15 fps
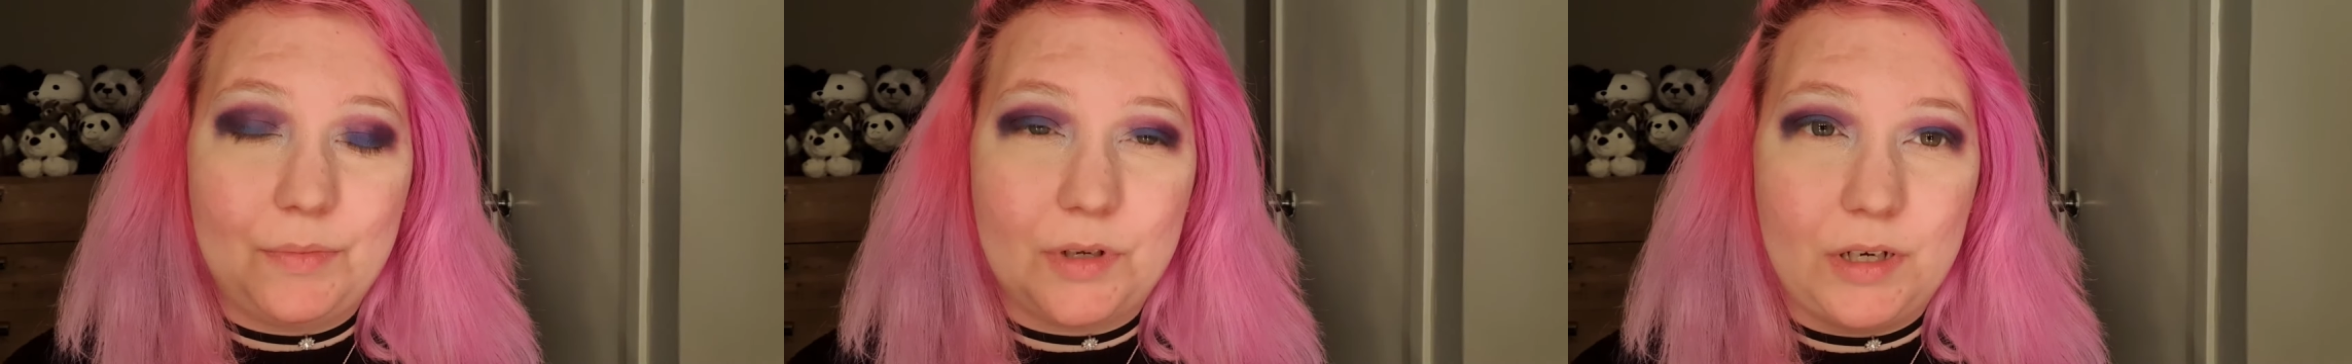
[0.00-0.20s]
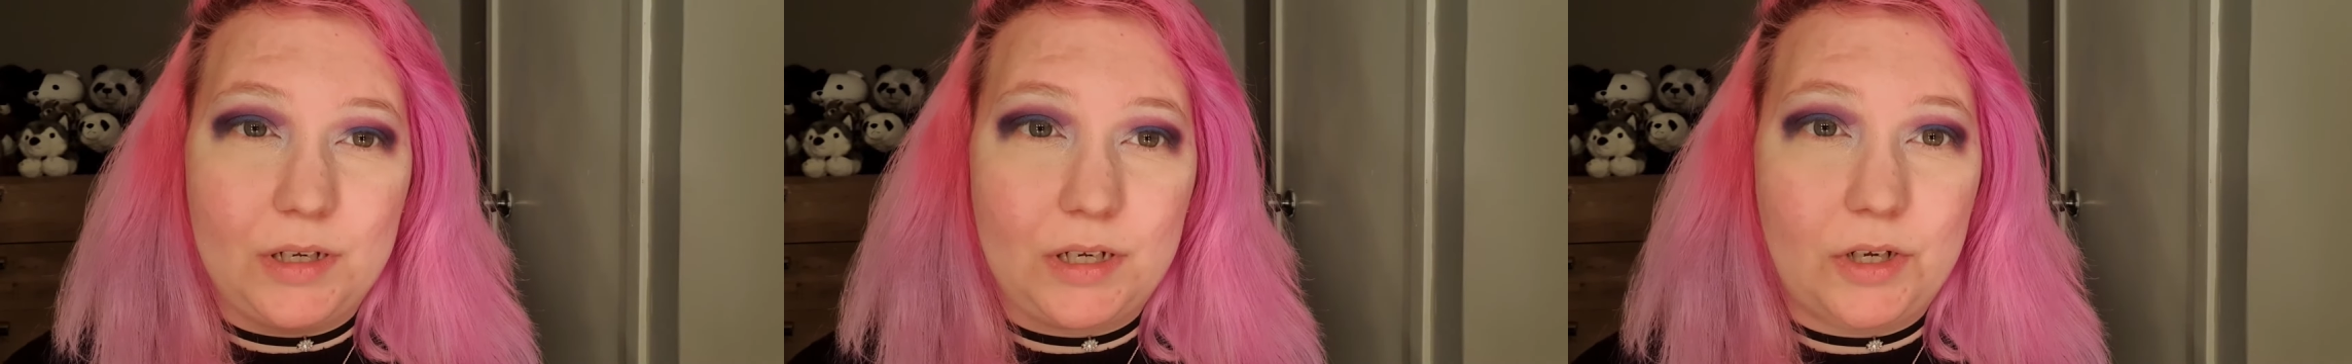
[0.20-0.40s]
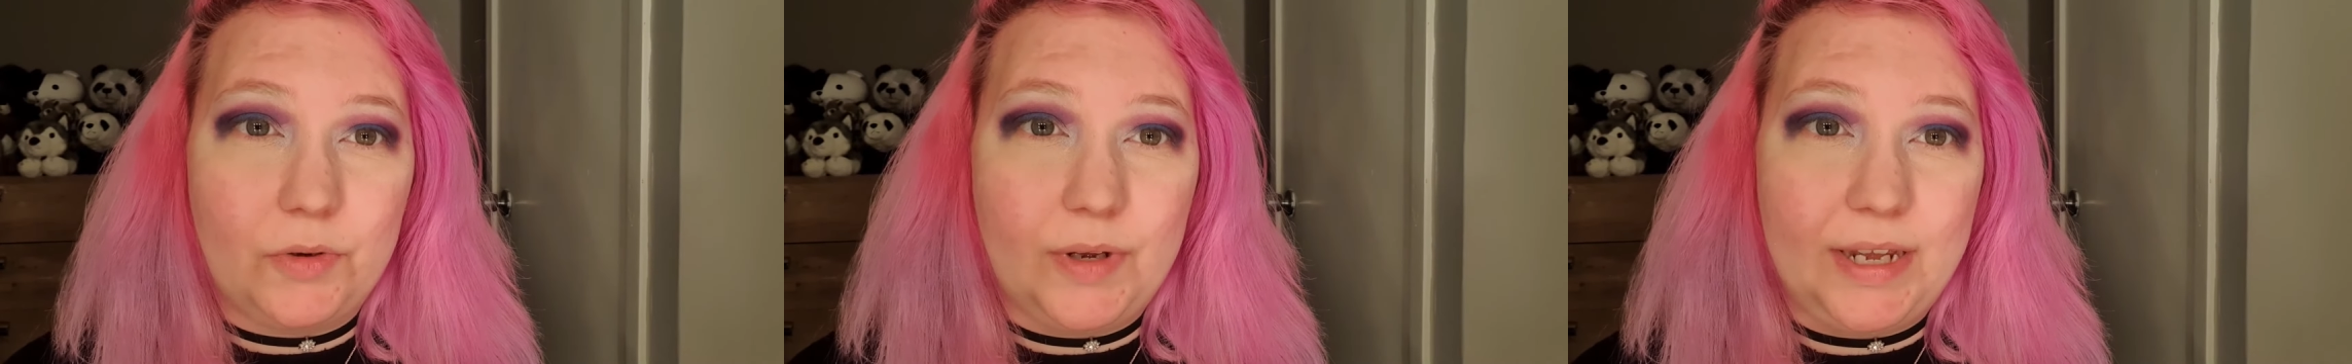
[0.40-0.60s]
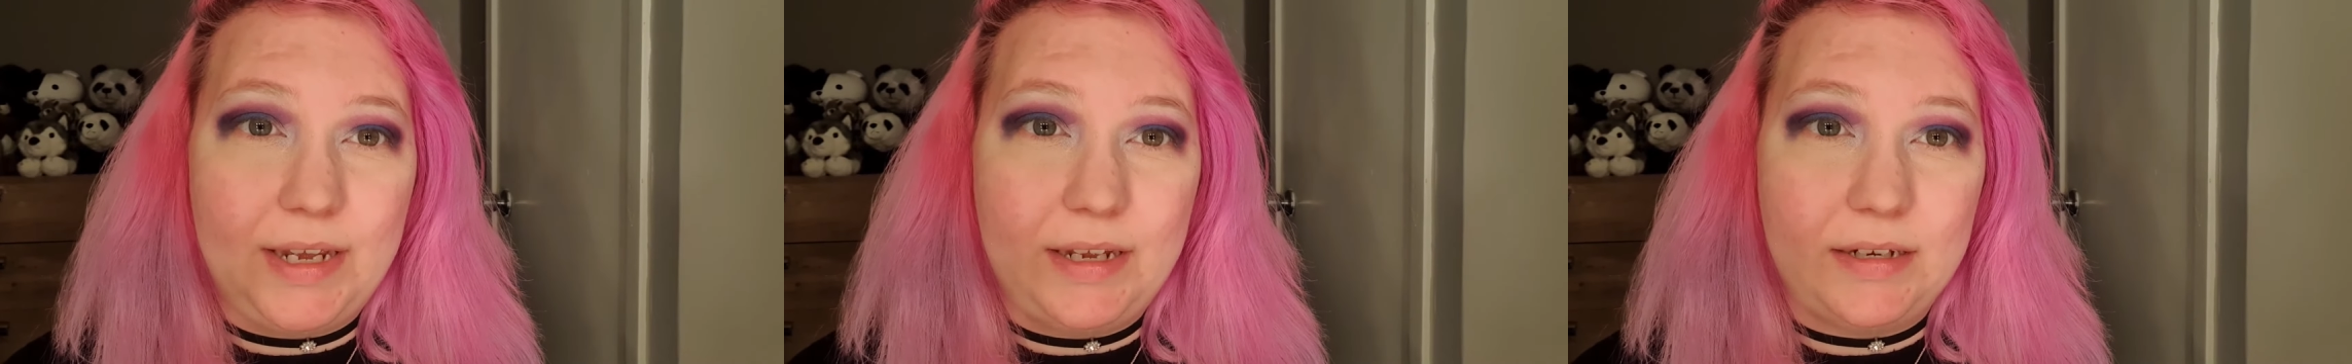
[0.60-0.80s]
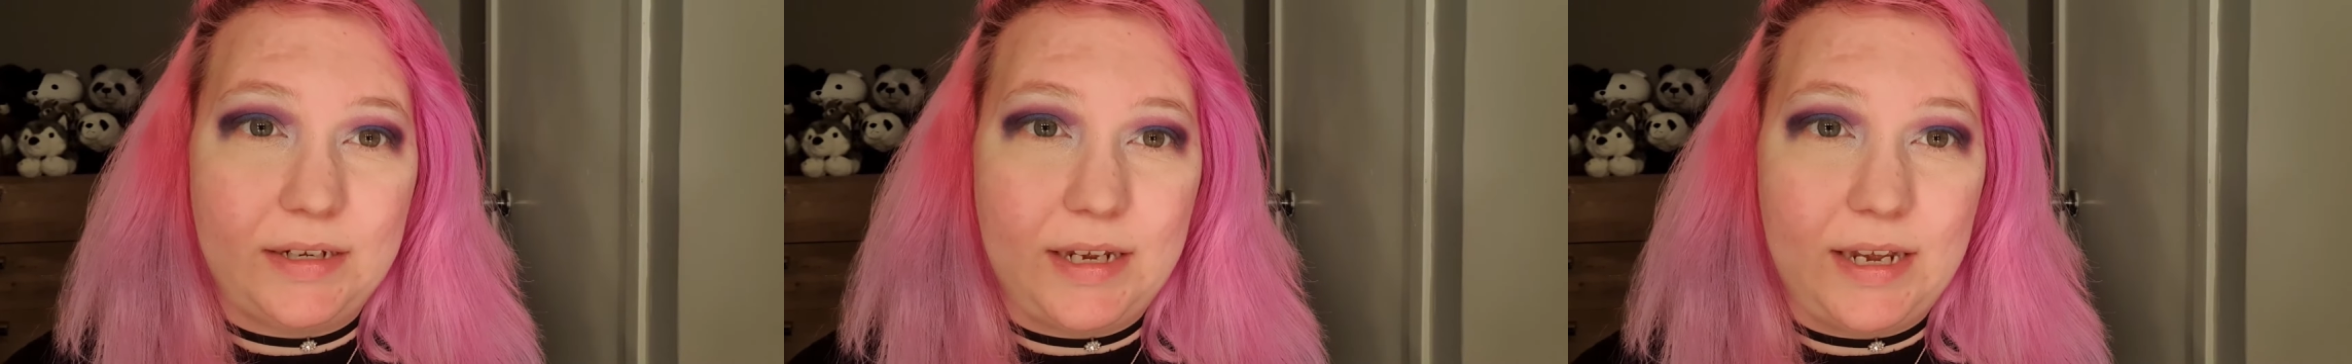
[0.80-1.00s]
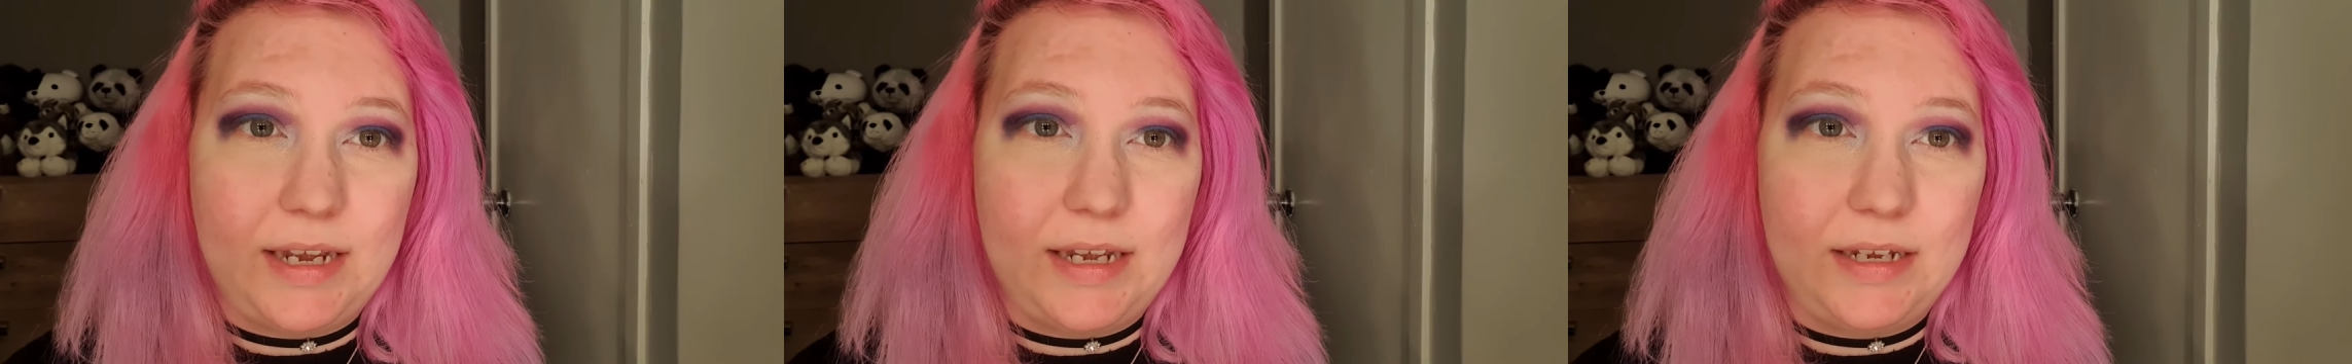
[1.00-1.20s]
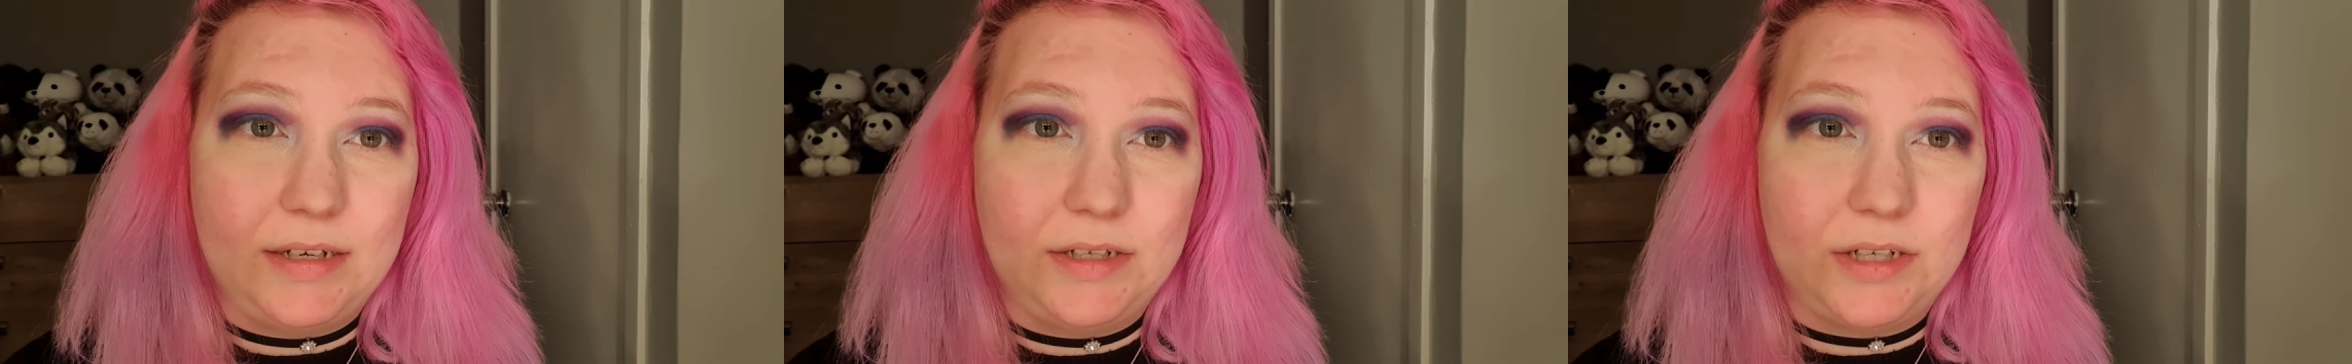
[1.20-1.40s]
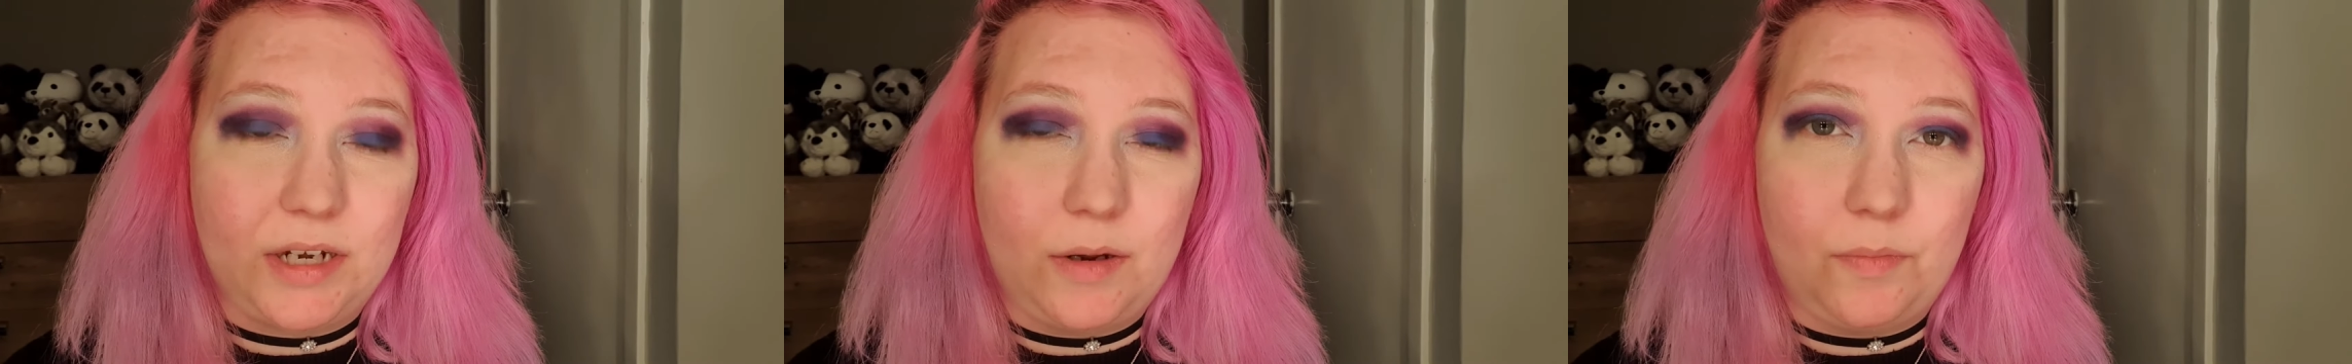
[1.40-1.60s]
I'm gonna go ahead
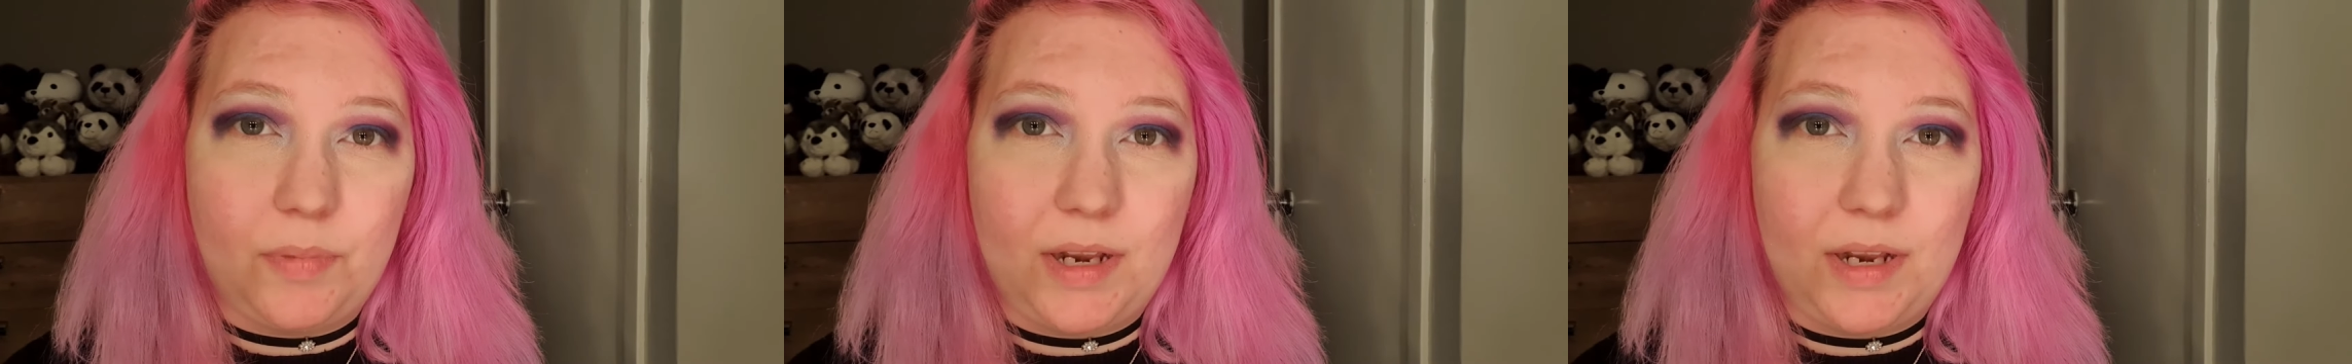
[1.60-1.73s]
and